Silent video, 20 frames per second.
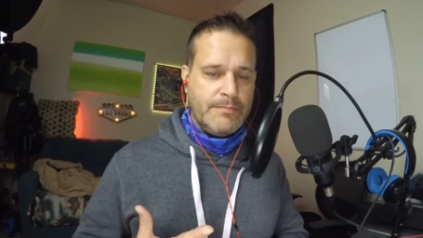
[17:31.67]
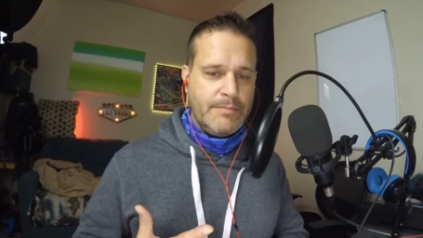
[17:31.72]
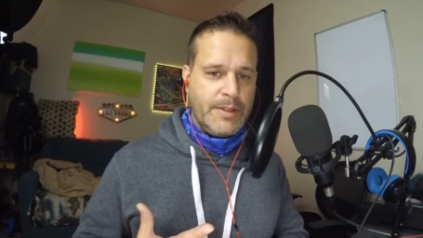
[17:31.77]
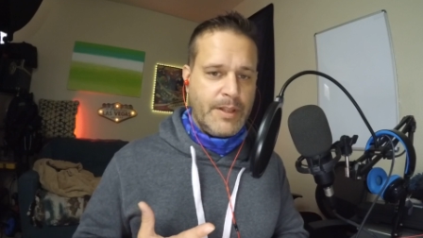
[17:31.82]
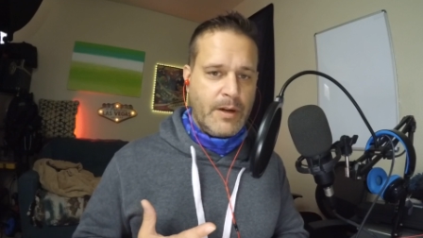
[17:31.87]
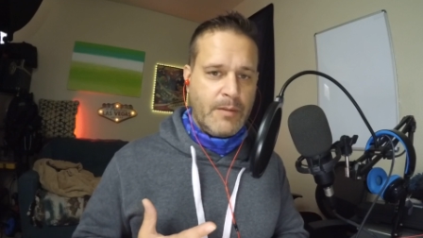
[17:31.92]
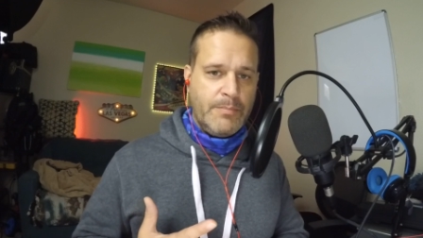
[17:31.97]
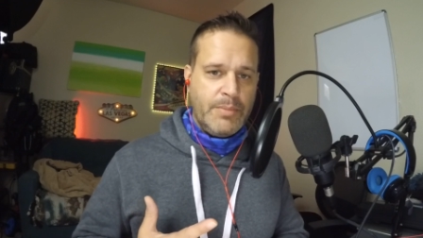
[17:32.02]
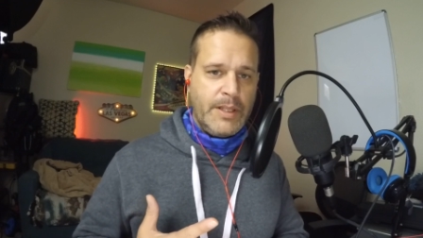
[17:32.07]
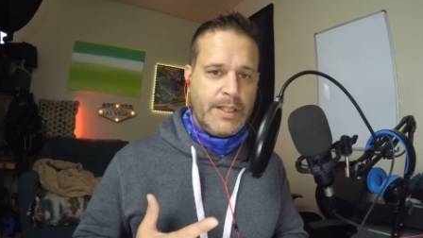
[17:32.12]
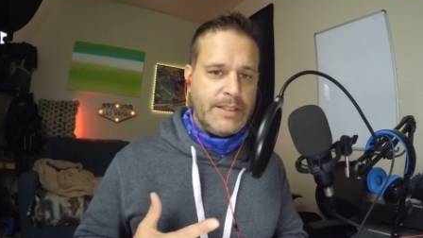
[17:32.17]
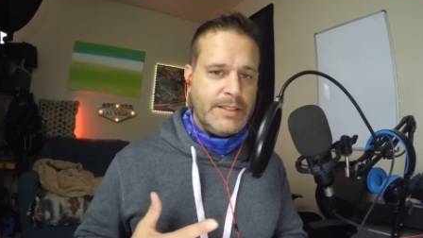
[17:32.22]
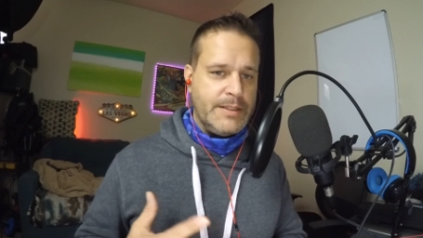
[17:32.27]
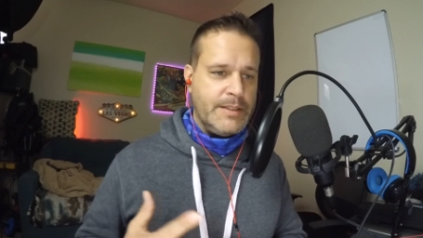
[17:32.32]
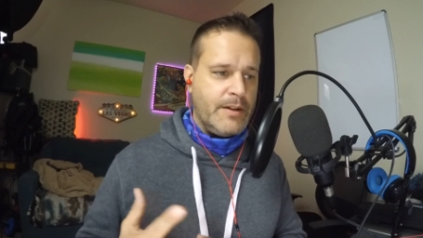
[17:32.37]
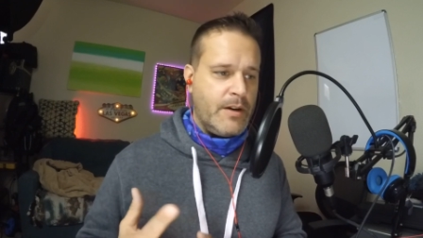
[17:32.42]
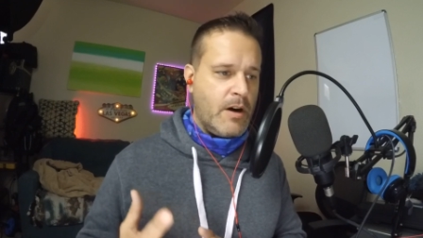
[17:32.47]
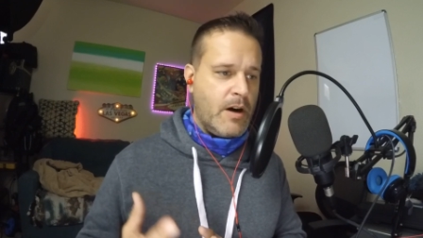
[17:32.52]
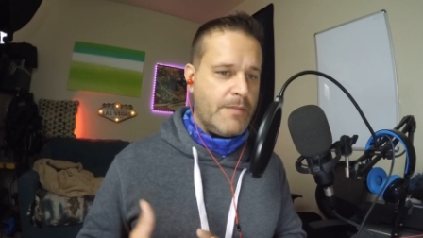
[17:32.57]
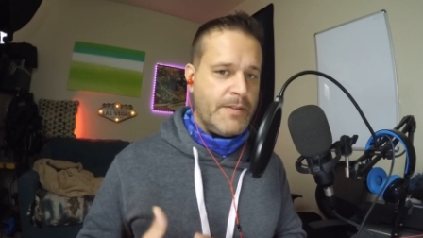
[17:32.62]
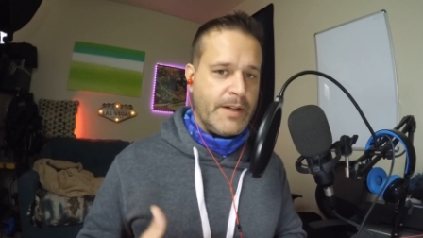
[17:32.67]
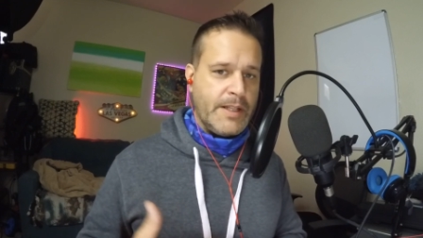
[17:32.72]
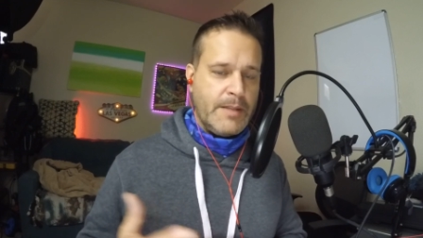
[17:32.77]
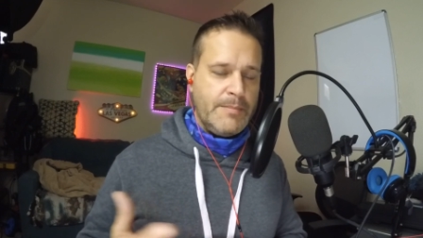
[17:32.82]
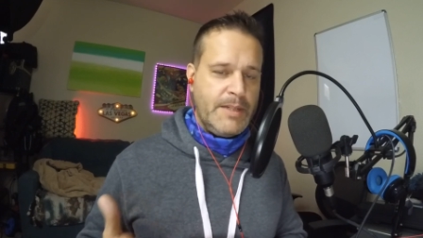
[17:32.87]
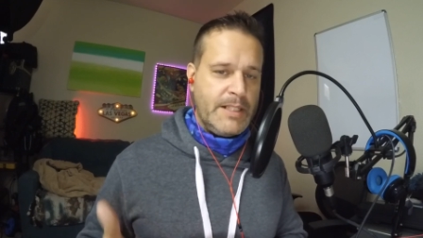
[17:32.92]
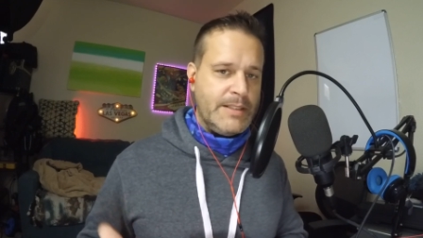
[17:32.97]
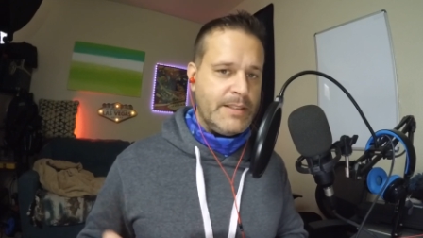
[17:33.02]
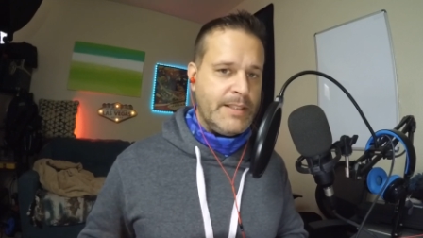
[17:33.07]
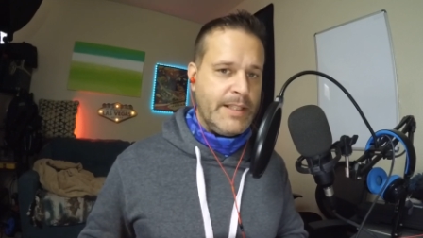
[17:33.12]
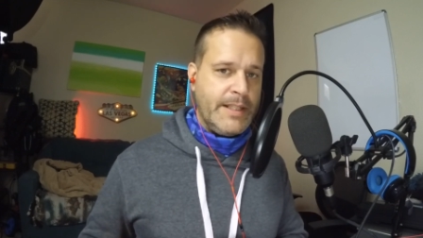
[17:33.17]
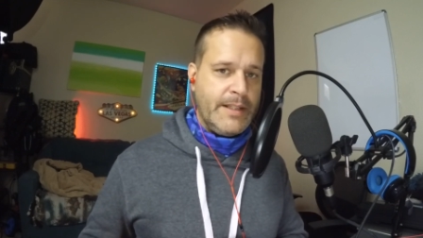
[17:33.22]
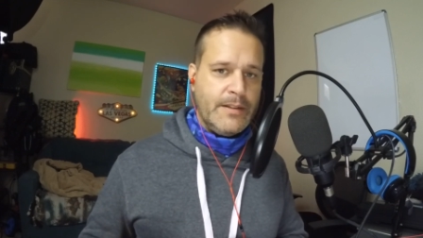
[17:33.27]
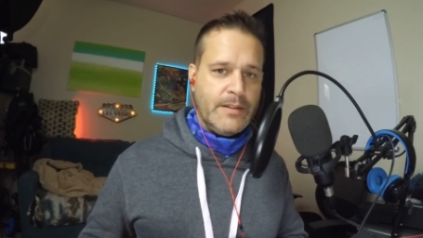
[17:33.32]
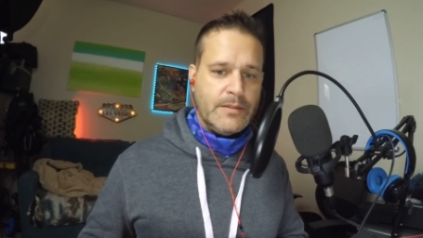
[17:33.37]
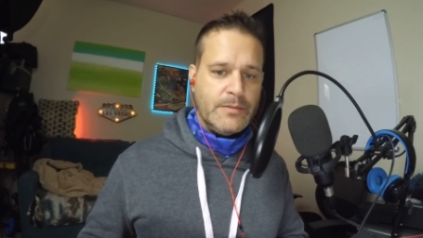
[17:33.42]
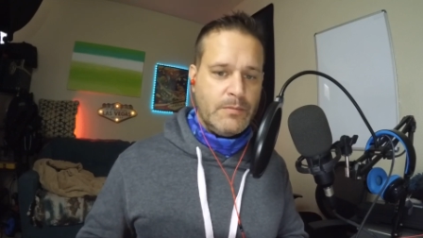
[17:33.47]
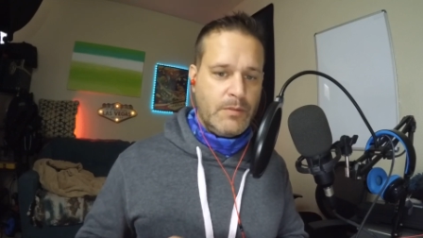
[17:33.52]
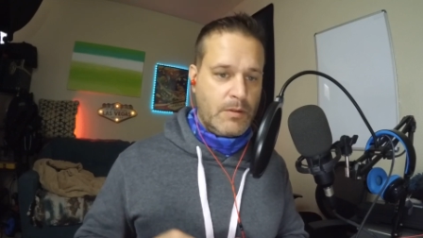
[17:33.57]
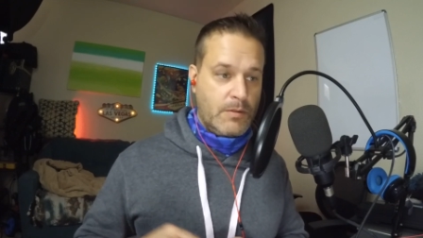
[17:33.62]
you know, places are offering the best
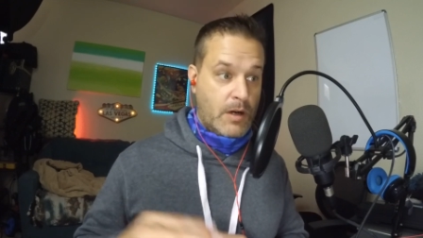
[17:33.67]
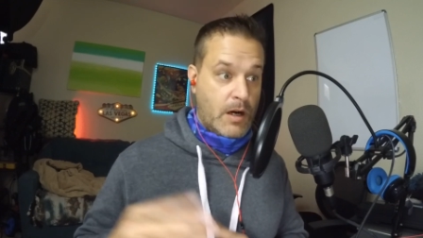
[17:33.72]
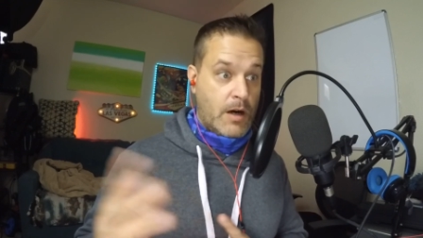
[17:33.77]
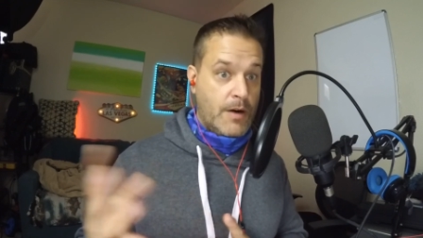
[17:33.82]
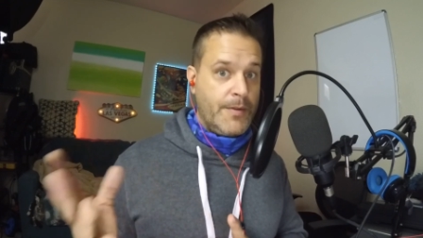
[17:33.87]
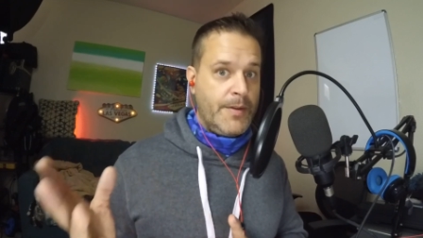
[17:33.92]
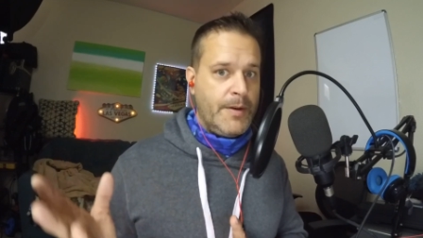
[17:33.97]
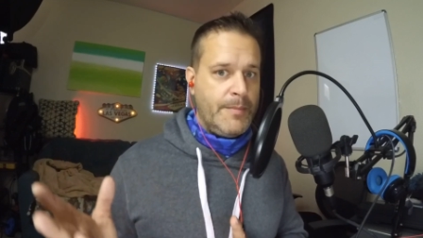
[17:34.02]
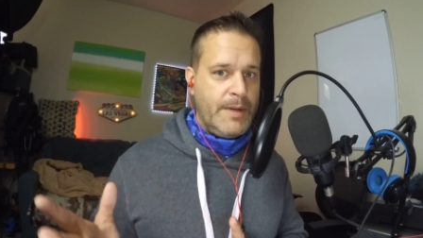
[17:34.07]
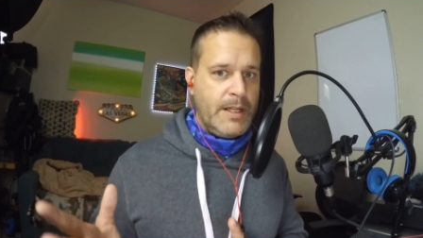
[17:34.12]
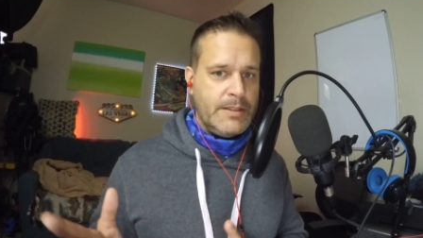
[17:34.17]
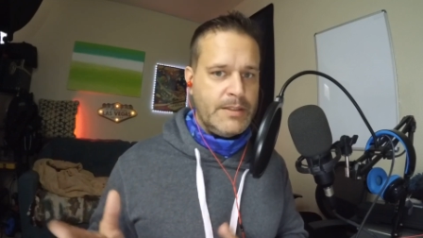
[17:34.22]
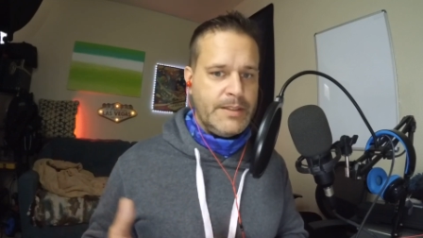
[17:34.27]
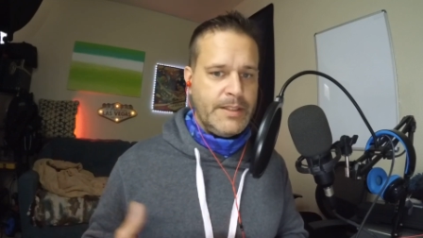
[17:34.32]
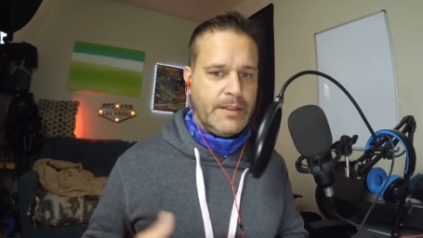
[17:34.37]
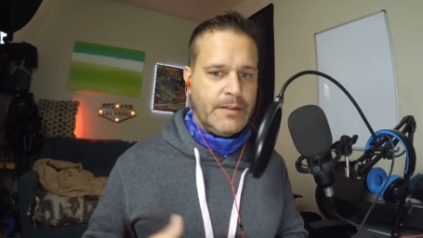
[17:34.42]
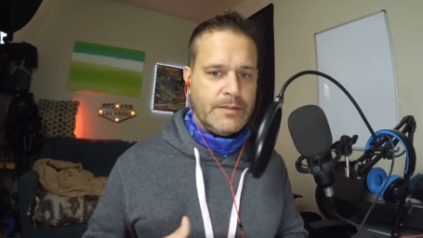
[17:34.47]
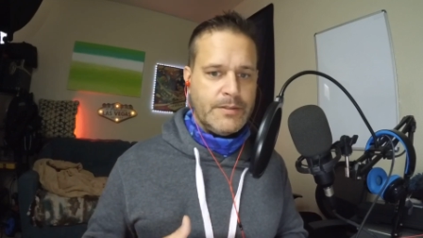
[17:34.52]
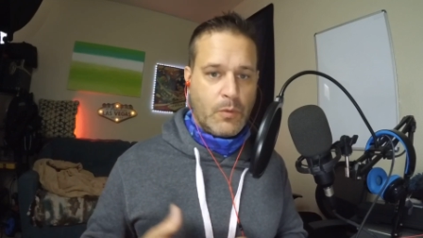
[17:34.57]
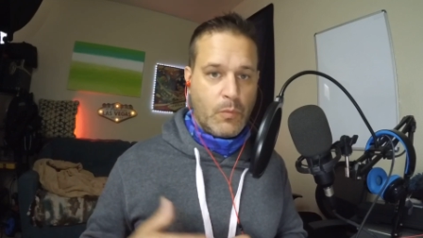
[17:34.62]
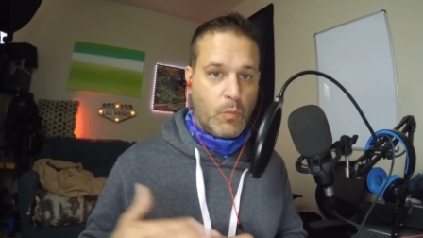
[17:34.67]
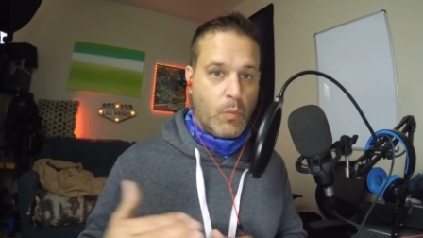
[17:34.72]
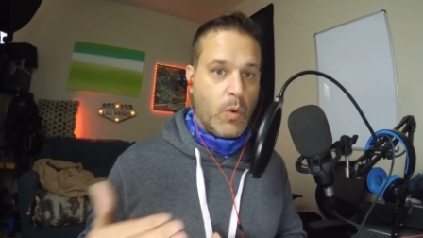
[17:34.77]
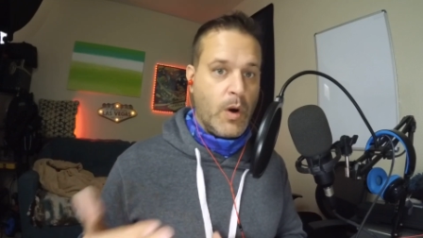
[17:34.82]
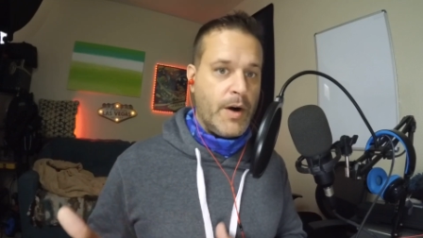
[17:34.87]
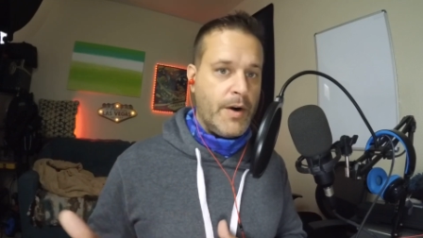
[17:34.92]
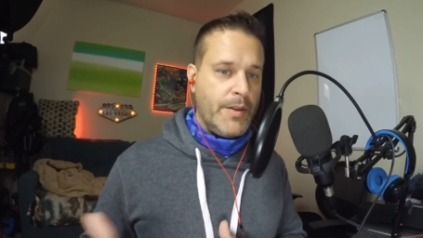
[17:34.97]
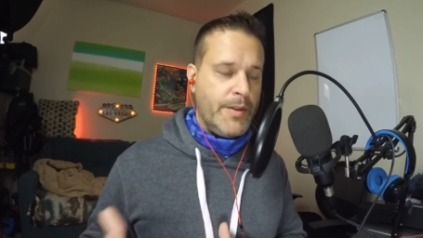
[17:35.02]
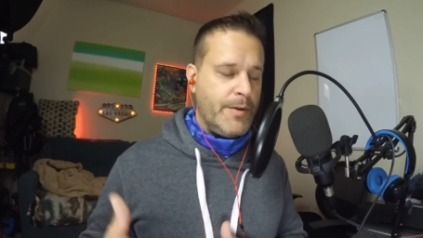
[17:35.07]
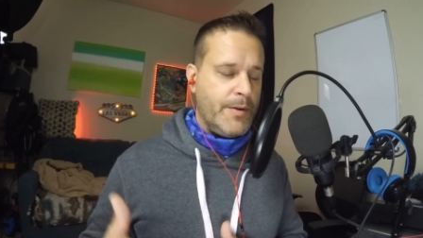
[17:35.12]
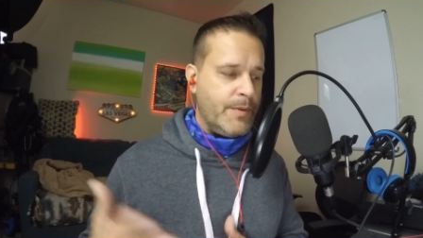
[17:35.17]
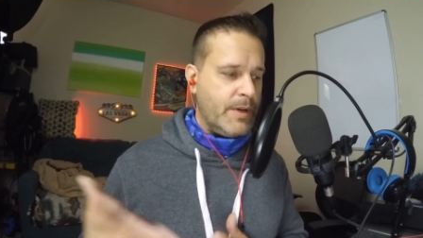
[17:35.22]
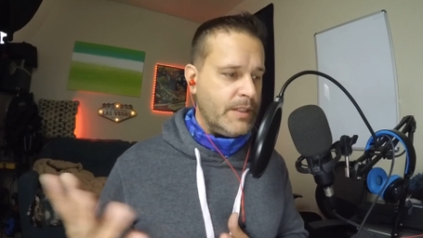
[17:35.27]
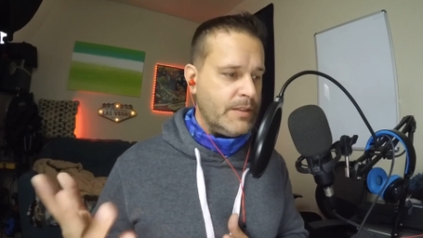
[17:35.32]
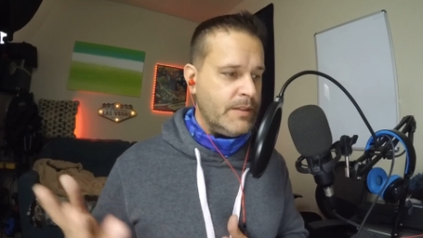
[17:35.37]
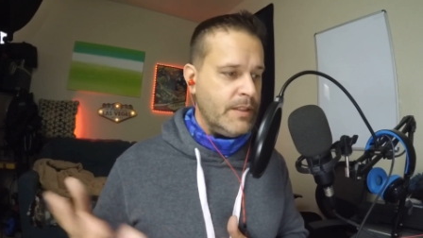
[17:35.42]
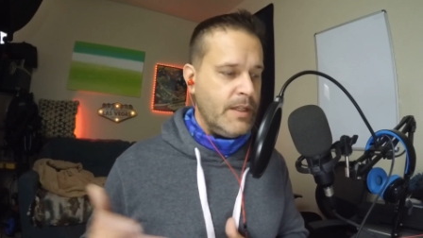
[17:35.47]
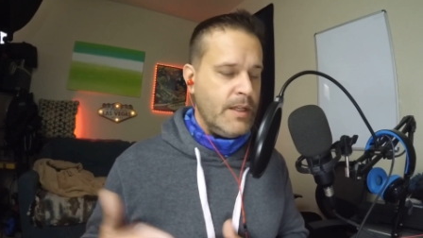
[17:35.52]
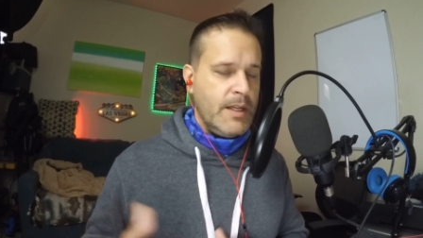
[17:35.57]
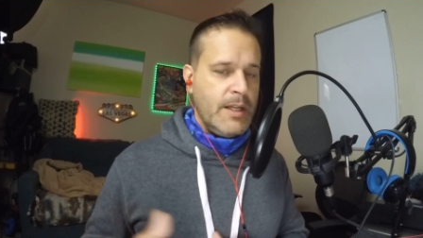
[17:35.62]
deals, what are their best deals, or were their
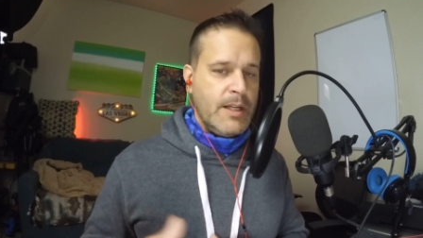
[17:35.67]
best.